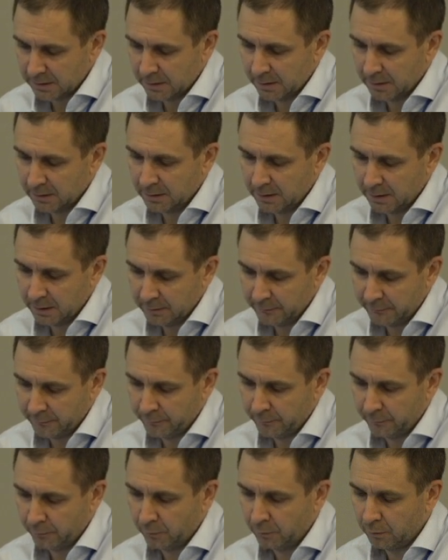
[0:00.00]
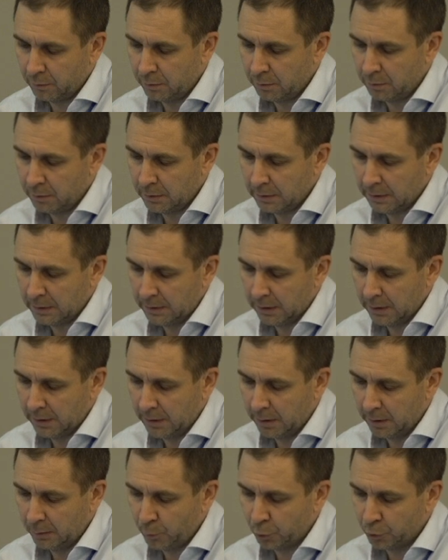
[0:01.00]
are done for
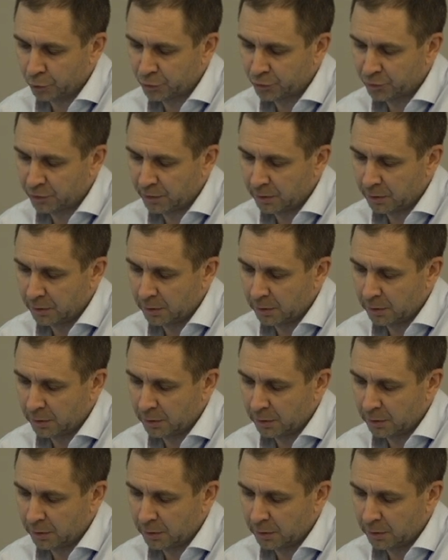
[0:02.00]
almost